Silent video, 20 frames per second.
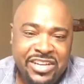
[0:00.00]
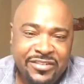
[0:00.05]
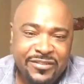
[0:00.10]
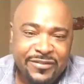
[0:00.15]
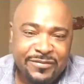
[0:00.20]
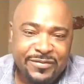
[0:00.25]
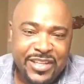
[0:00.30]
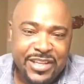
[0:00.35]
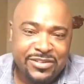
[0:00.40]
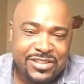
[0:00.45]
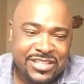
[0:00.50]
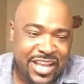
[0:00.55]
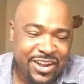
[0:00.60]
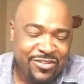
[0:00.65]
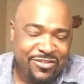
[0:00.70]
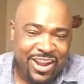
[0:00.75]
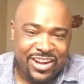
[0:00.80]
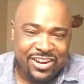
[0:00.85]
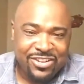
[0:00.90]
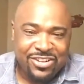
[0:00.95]
Mm-hmm. It was mm-hmm. like
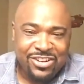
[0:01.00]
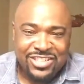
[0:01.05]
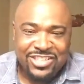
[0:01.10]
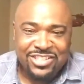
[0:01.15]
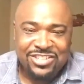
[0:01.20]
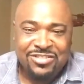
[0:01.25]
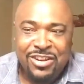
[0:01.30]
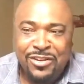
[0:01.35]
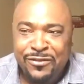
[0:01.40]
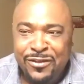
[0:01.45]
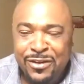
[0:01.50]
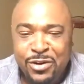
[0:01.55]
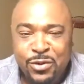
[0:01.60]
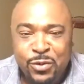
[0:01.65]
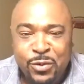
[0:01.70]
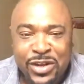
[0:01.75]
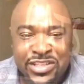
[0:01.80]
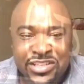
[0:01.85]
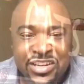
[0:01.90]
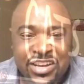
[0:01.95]
right across the street from the
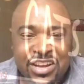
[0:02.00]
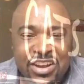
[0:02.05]
Winter